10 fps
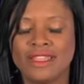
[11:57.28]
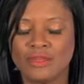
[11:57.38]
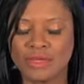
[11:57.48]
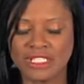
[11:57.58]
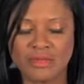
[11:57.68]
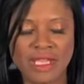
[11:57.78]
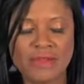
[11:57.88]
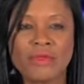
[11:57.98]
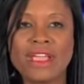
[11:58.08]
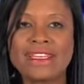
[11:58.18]
The big
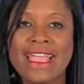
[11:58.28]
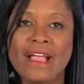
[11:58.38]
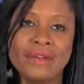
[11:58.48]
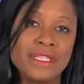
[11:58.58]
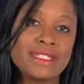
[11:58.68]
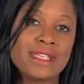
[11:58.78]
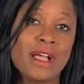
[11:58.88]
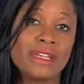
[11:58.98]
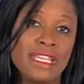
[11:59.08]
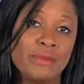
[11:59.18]
debate right now is
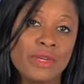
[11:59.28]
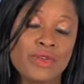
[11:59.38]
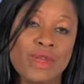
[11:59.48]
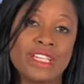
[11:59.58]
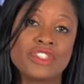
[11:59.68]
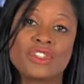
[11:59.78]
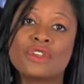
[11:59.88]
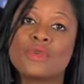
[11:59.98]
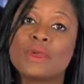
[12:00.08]
on immigration